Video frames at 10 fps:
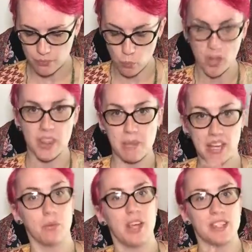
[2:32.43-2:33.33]
one of the
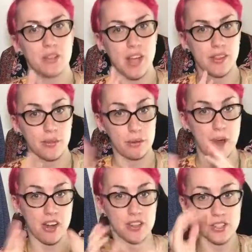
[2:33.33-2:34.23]
main ways you get 3
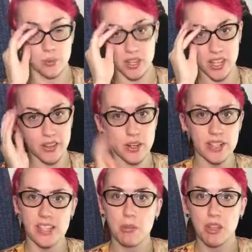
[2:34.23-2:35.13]
patterns to work together
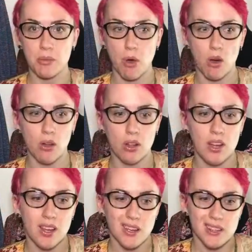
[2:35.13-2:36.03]
is keeping them all
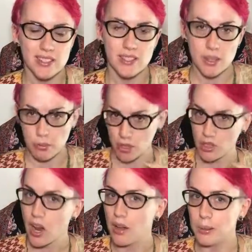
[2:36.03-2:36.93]
similar
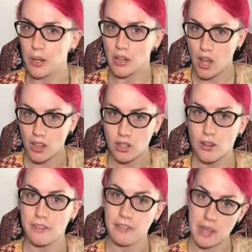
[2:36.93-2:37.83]
color
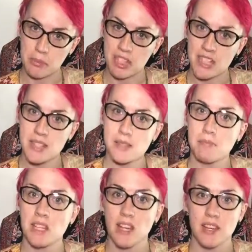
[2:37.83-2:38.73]
families,
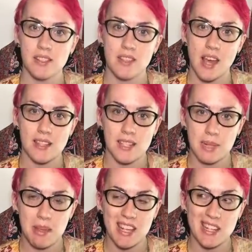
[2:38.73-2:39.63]
because that's going
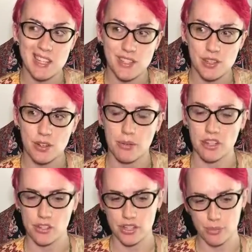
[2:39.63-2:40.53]
to make it easier to make
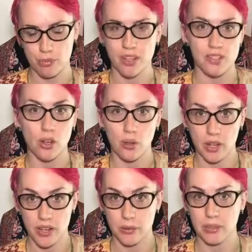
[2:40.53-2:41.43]
sure that your prints all go
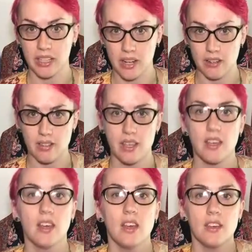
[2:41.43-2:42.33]
together really nicely.
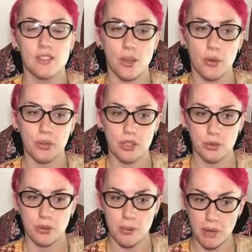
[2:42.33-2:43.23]
So
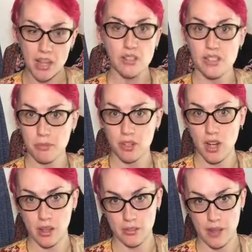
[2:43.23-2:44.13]
you combine your similar
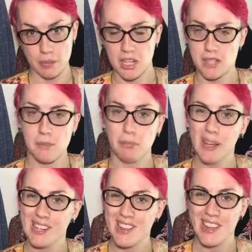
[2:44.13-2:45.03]
color families,
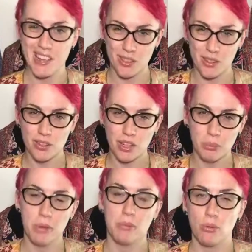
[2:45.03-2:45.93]
but it can look a little
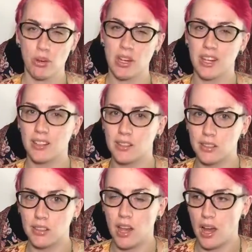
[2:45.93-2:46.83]
bit boring and a
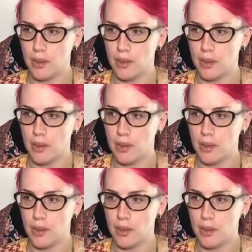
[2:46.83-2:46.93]
little